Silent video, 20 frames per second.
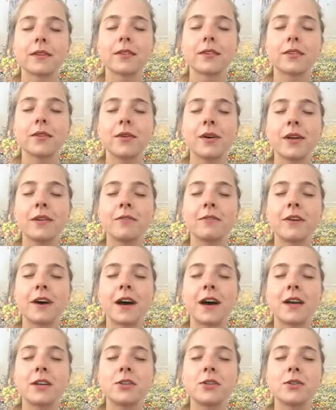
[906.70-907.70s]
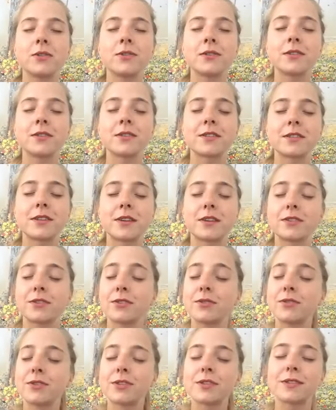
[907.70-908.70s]
So I invite you
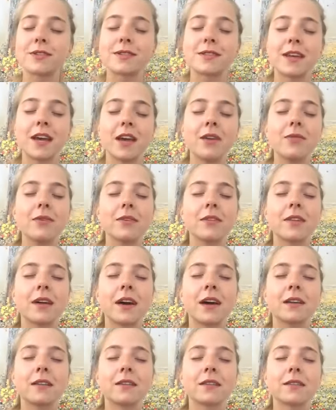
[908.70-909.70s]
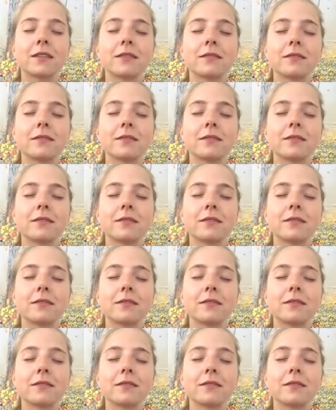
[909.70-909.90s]
to just stay with that.